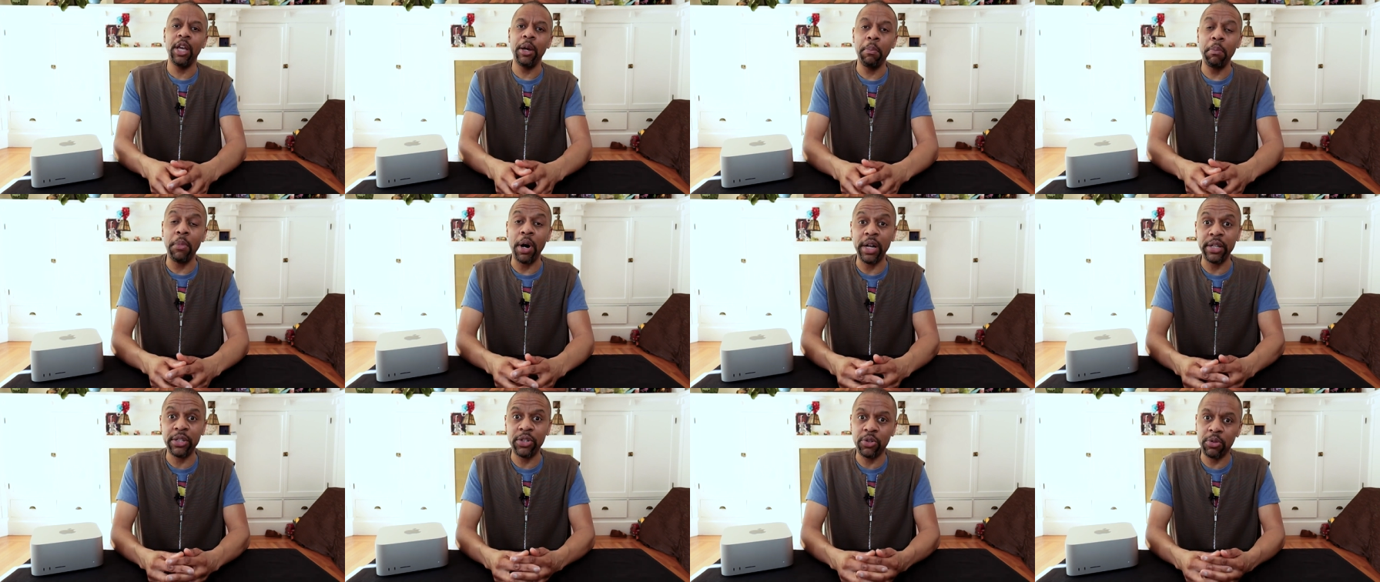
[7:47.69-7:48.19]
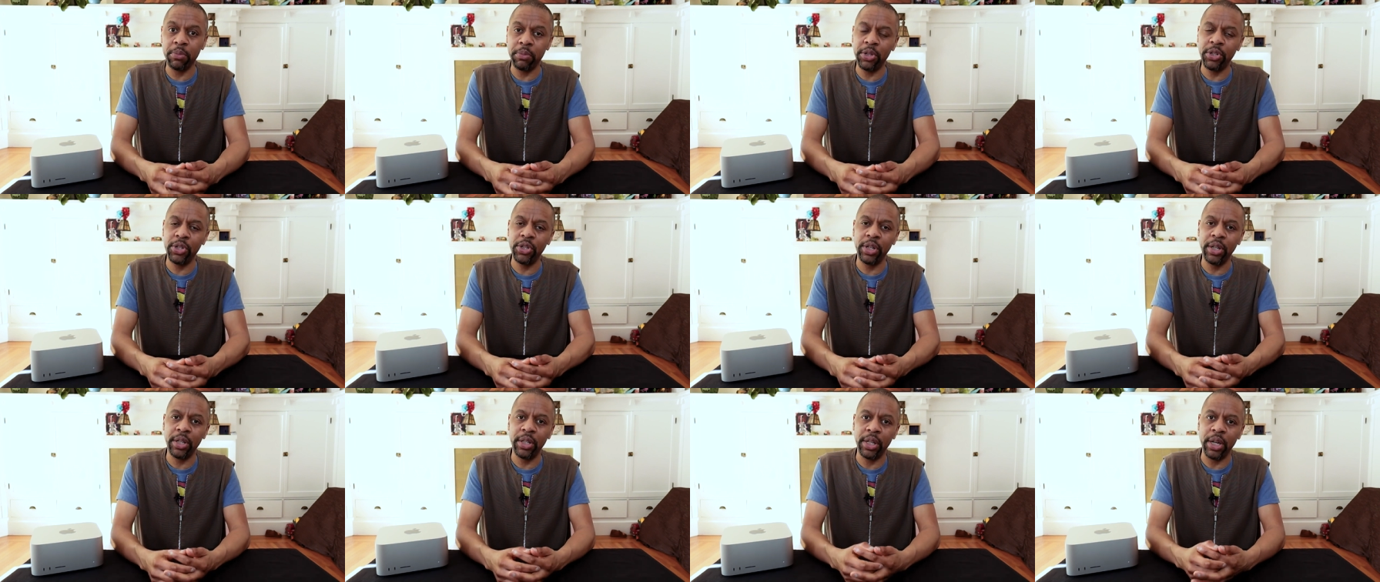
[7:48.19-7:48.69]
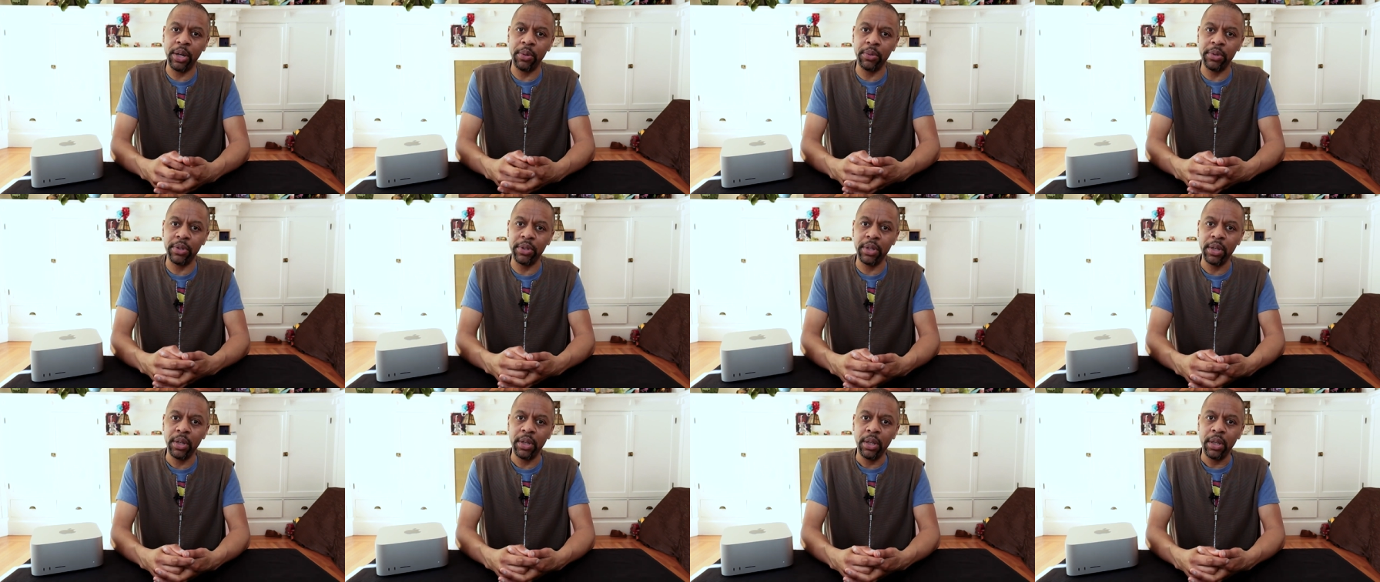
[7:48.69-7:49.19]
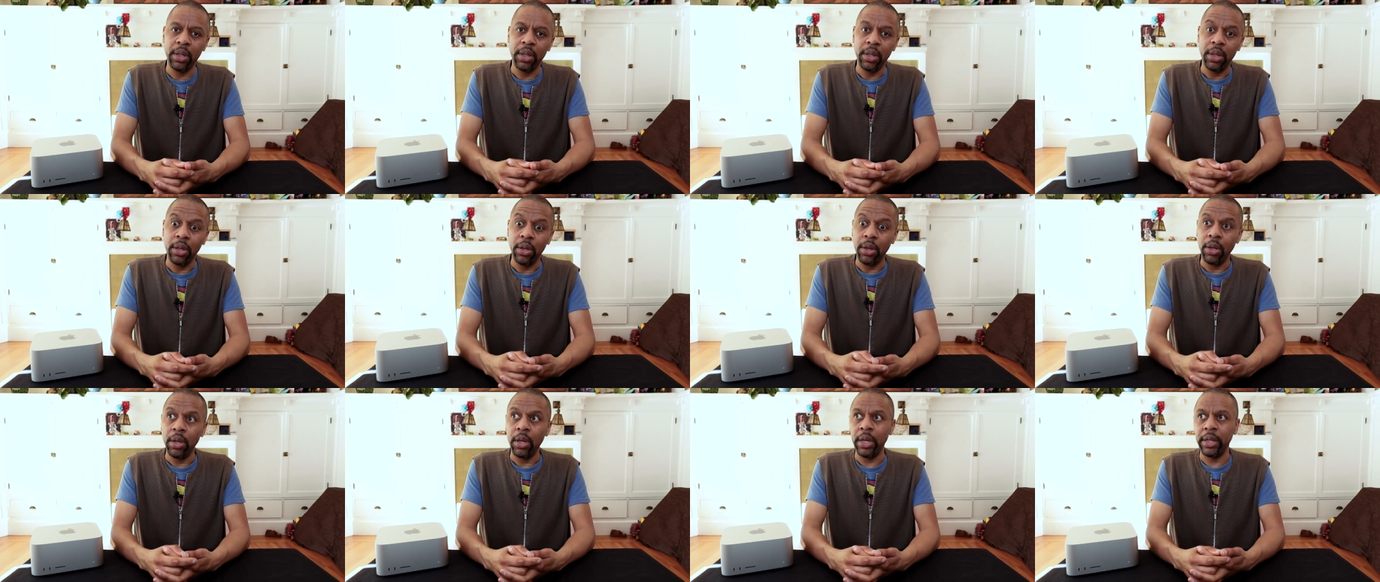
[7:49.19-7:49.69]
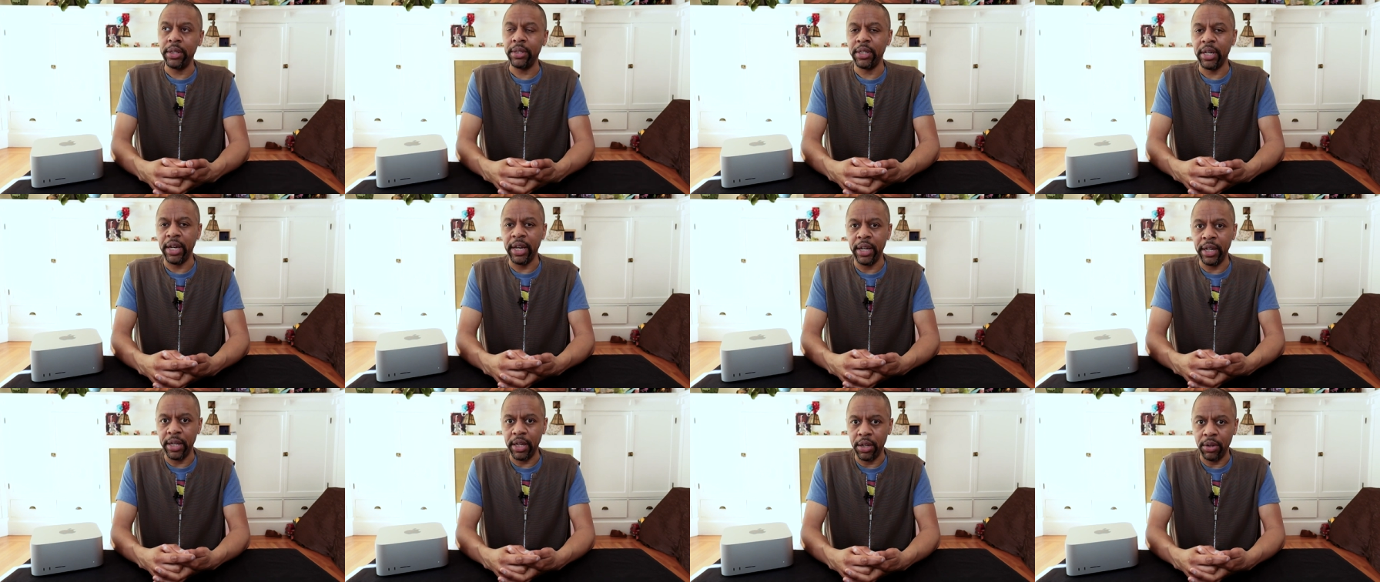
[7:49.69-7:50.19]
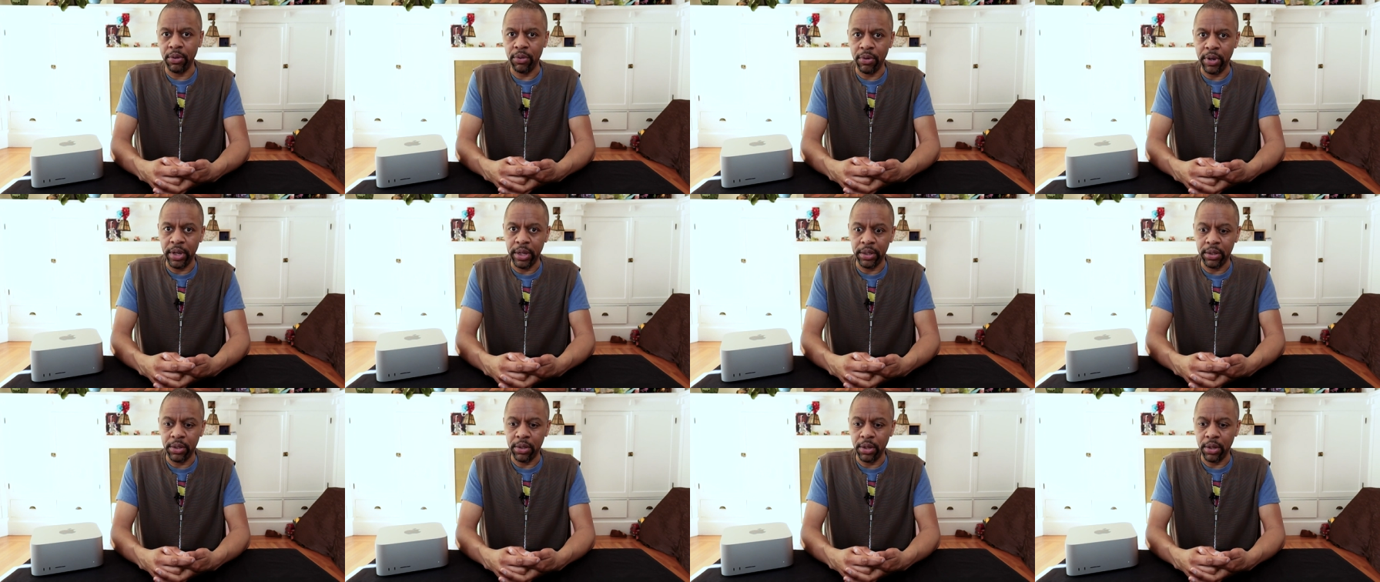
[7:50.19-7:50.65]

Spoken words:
monster machine that was exciting and great.